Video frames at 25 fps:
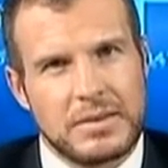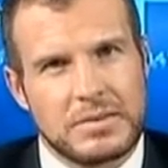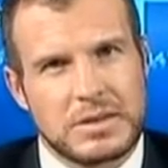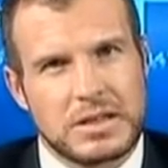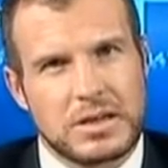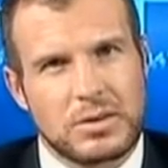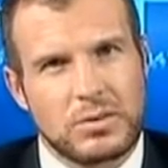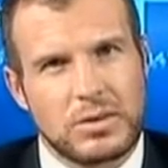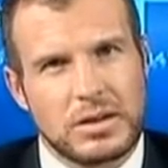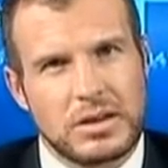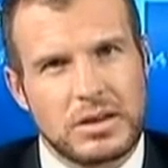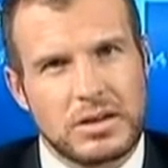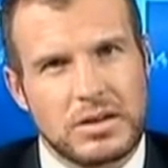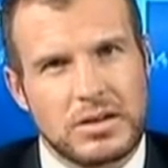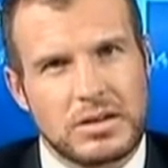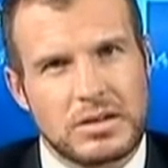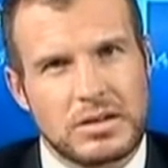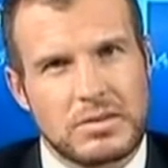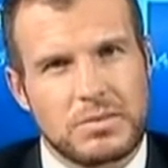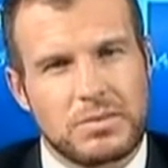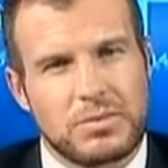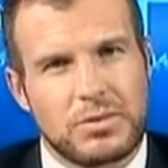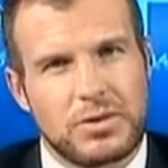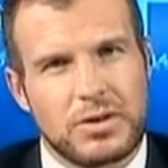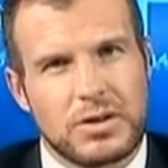So with those
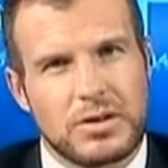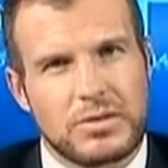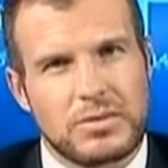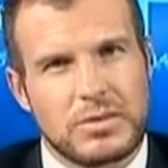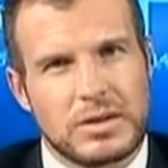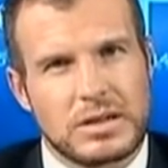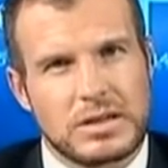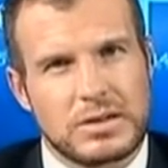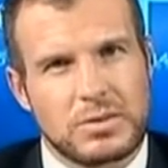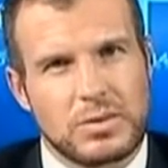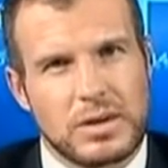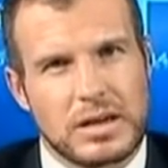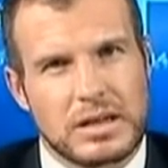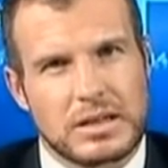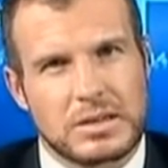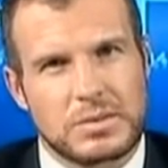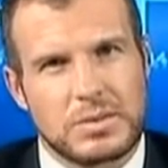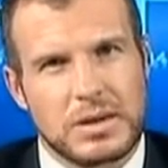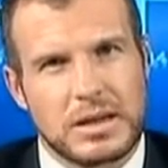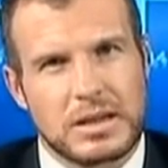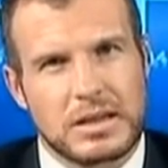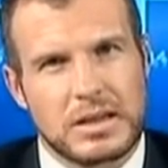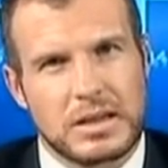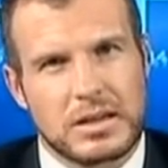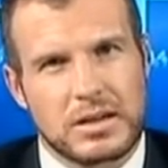improvements, we
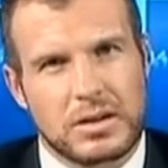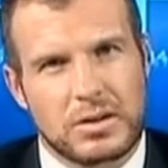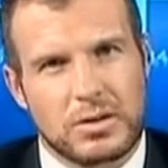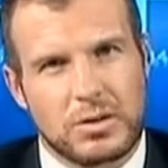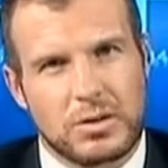expect that the